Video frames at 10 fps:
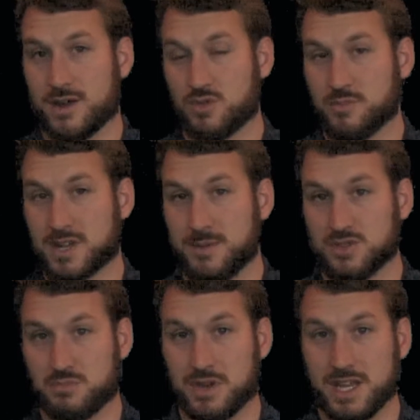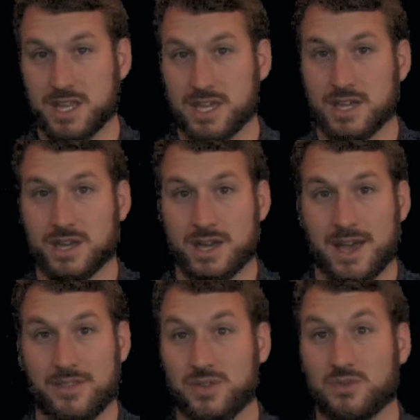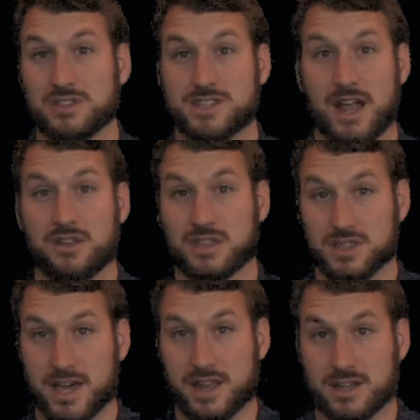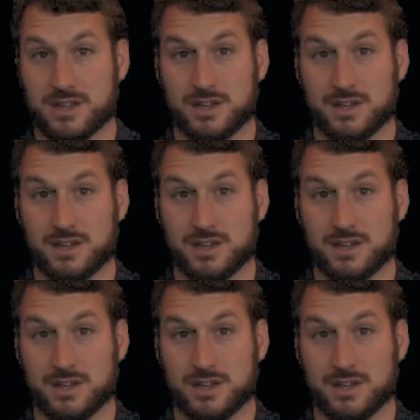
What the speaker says: where it becomes the PD, and then runs down to the Atlantic.